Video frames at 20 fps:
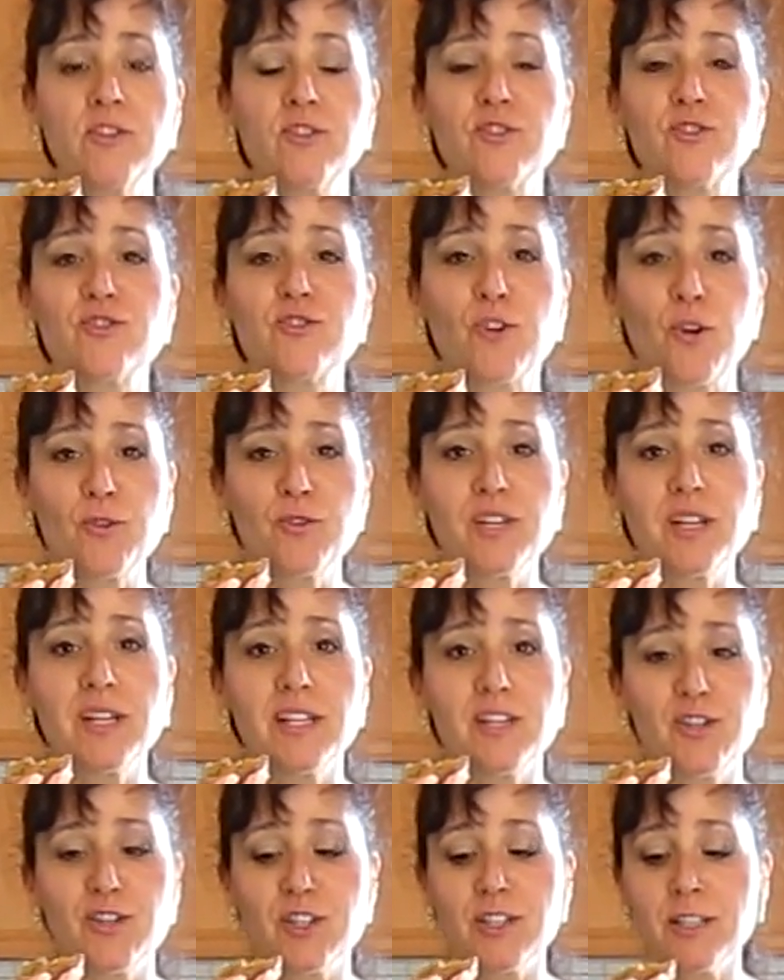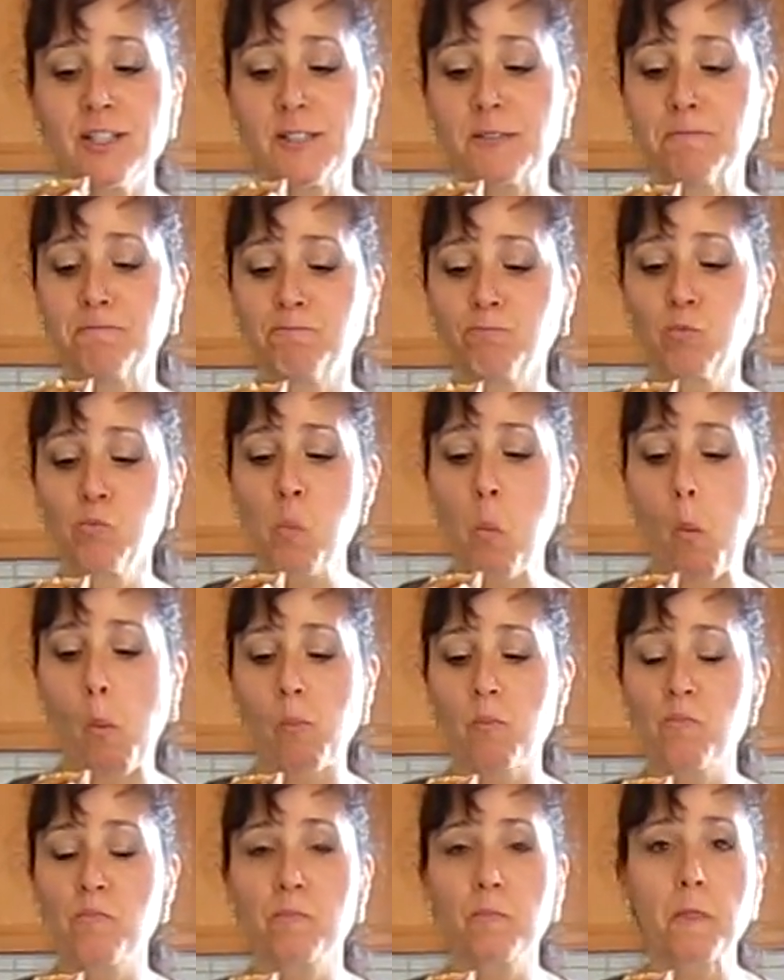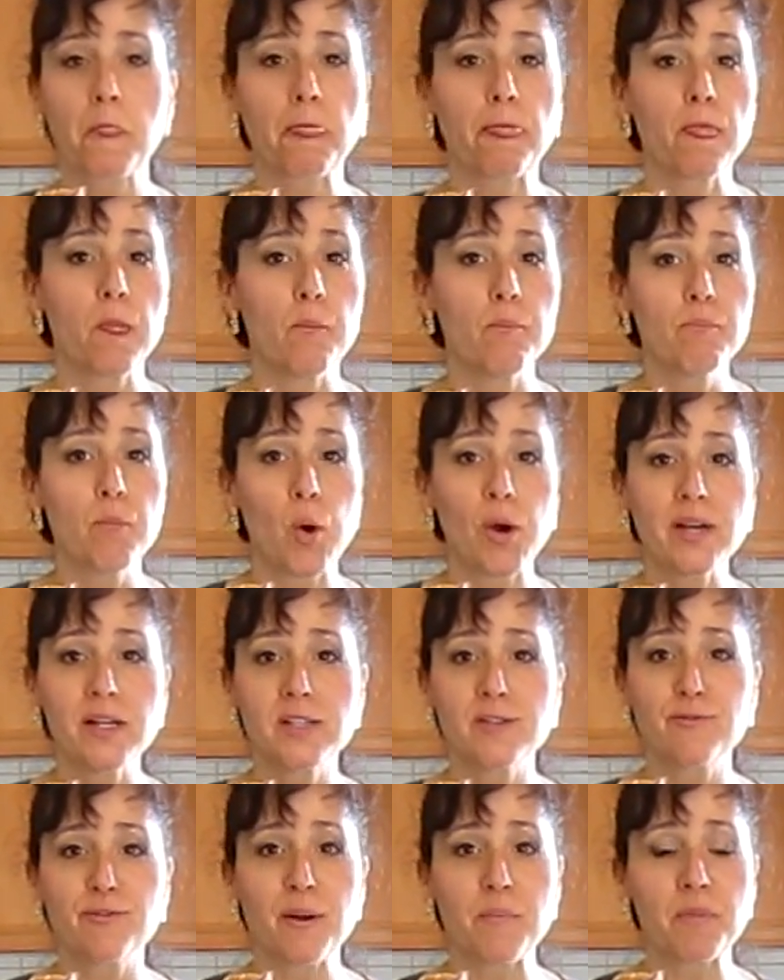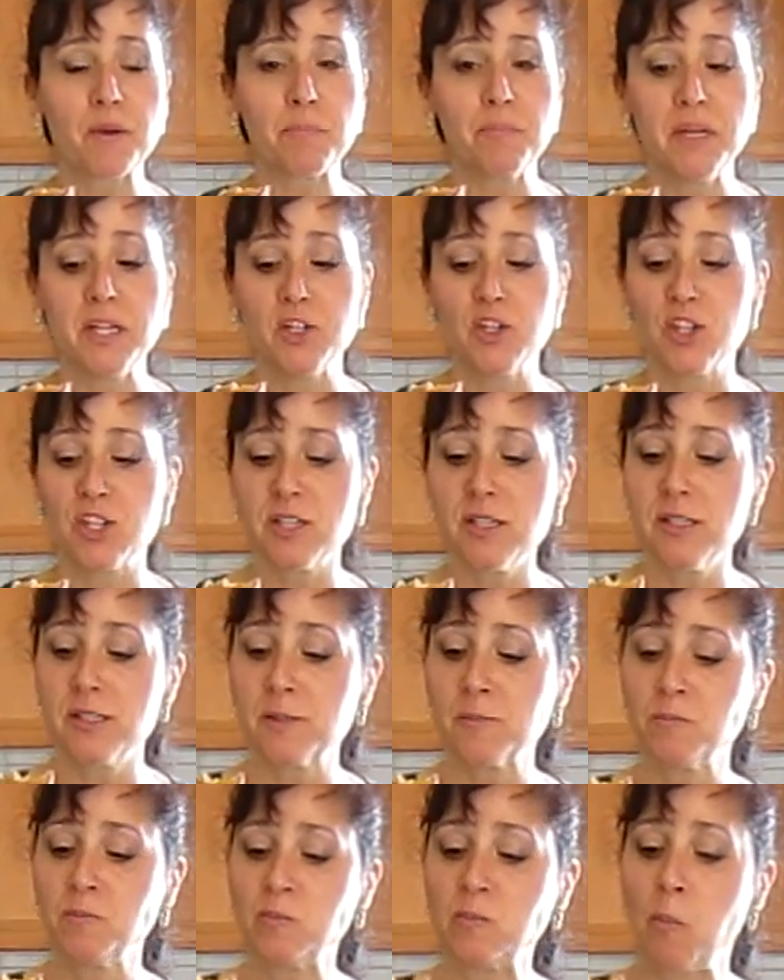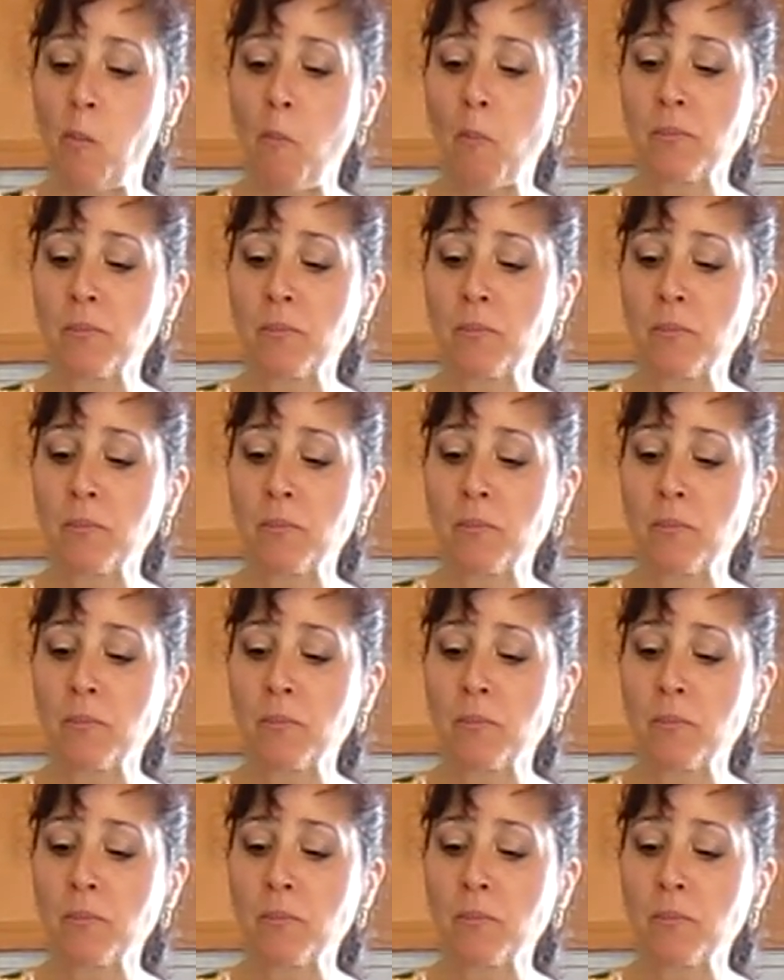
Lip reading: These are so delicious. Moist from the peaches.